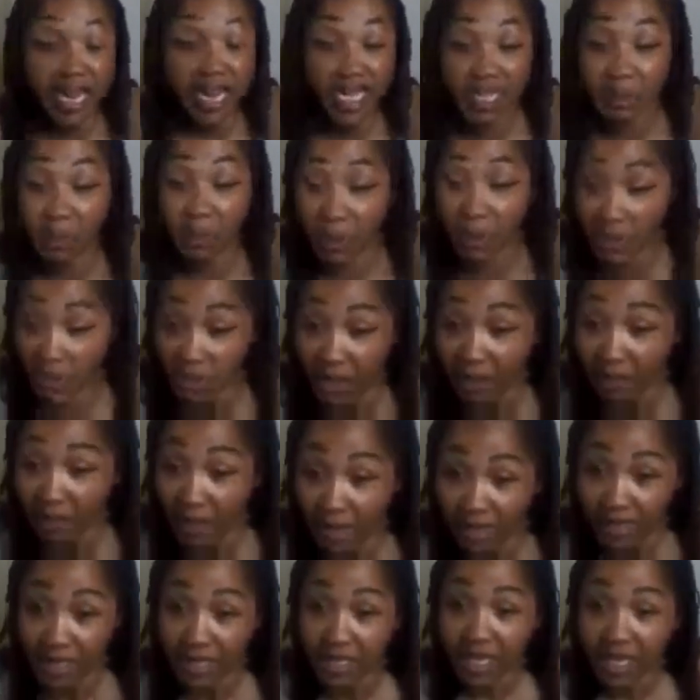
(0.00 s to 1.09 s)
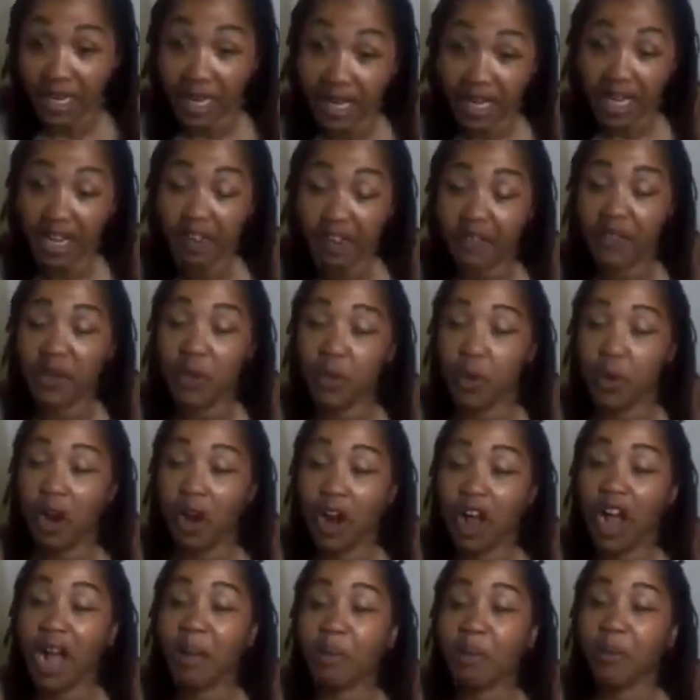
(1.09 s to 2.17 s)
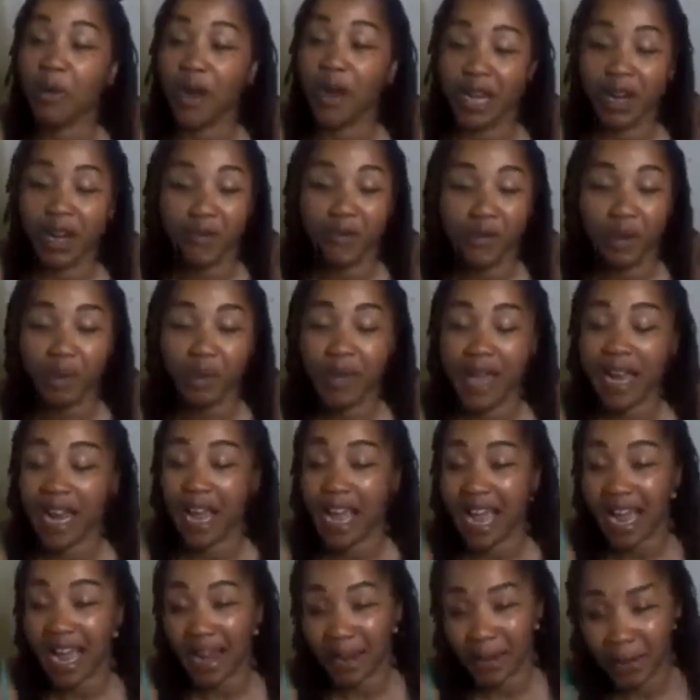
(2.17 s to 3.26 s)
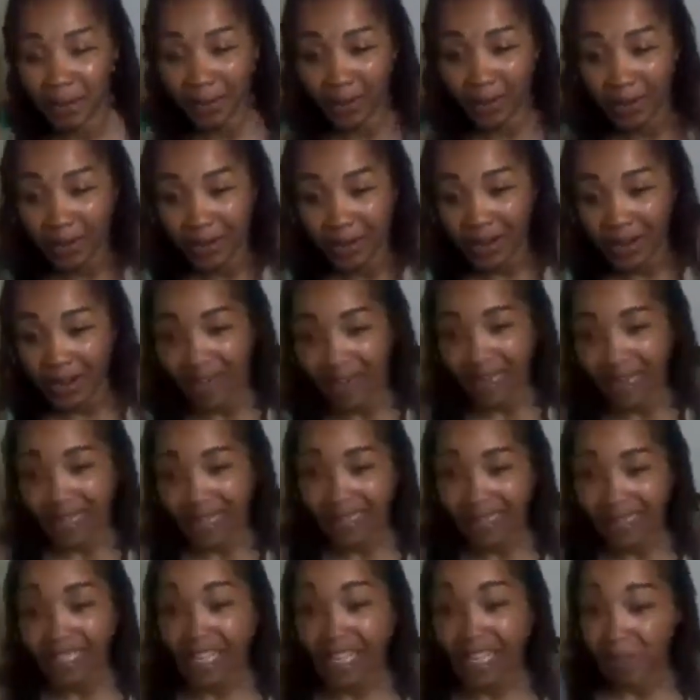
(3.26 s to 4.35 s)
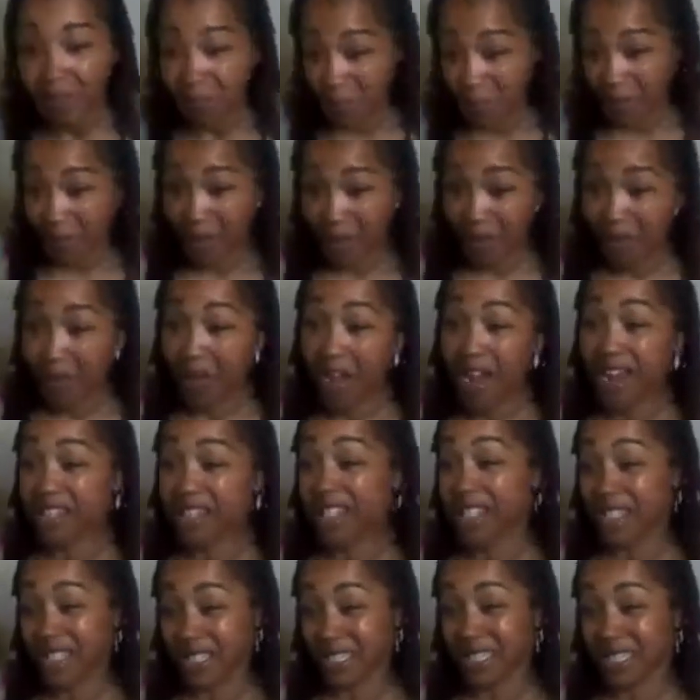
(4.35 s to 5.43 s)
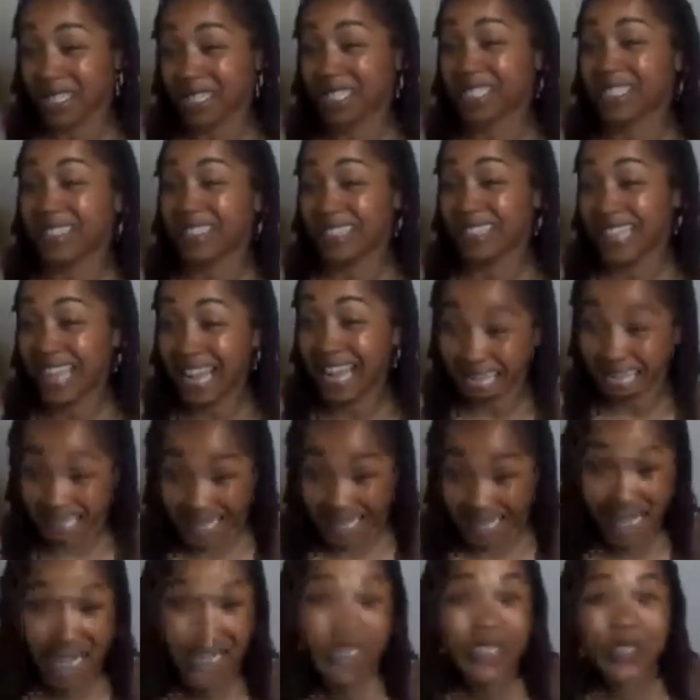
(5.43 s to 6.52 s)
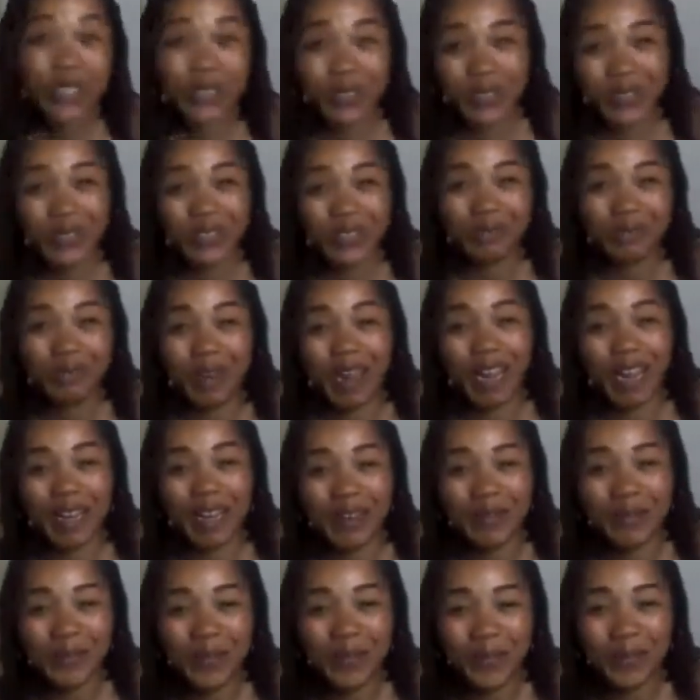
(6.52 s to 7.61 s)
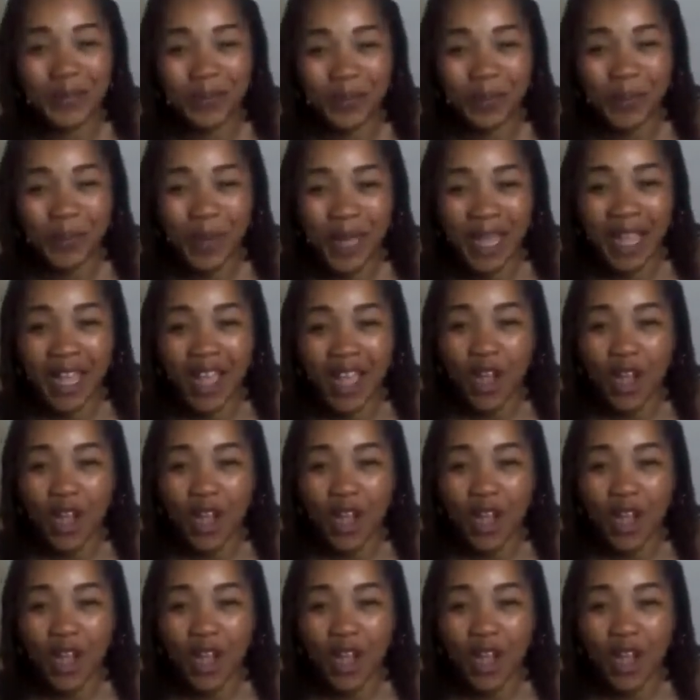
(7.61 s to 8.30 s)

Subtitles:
experts on this. If you are operating from that higher level of consciousness as a Cancer, right?